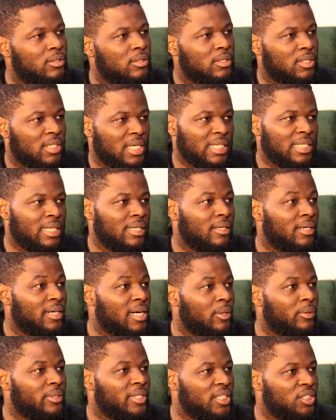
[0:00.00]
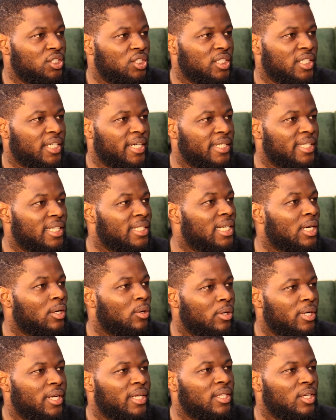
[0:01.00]
scattered around Nigeria that are
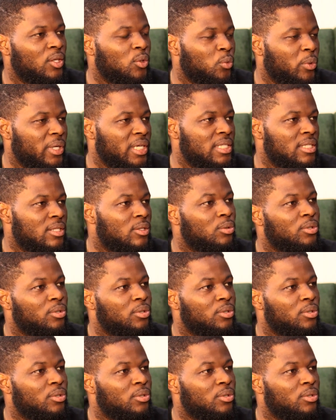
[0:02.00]
collecting waste